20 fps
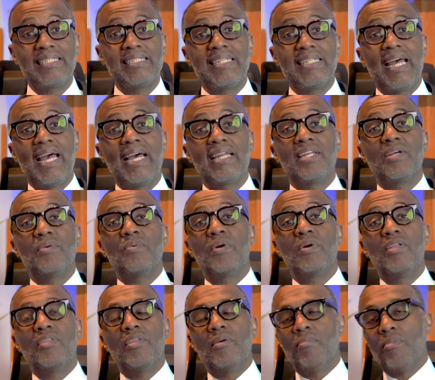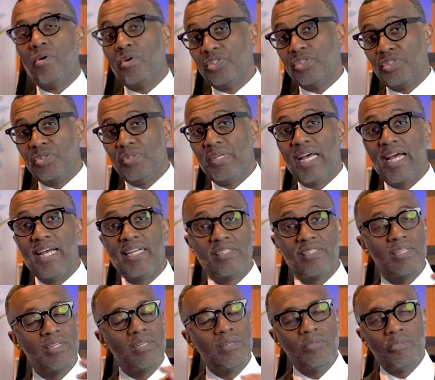Sadly, one that most of you guys
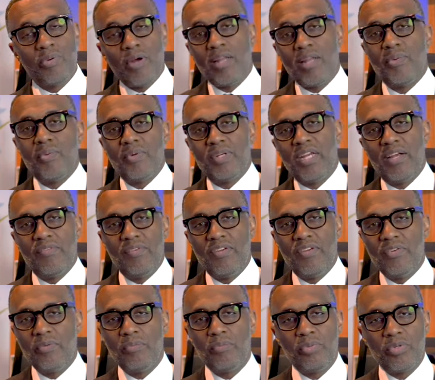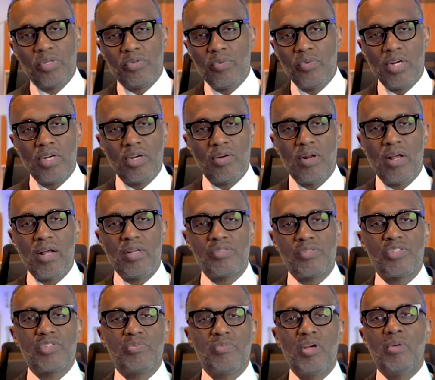probably will never even run across
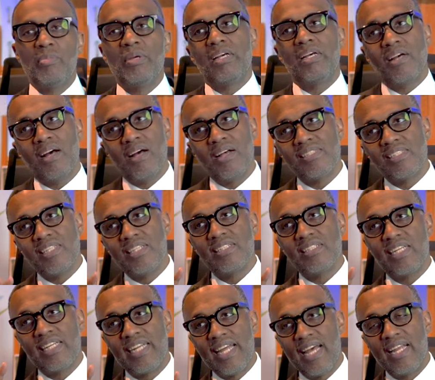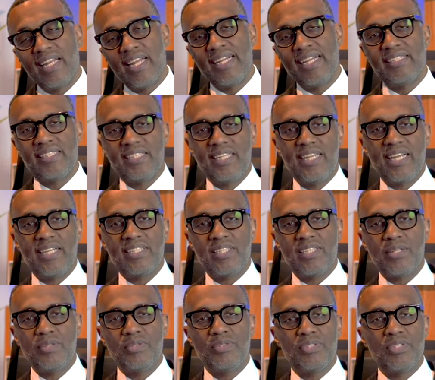the smell because it is an LA City
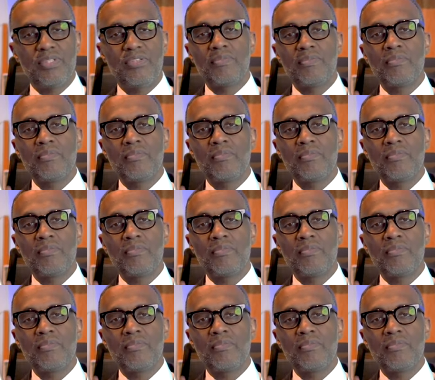exclusive.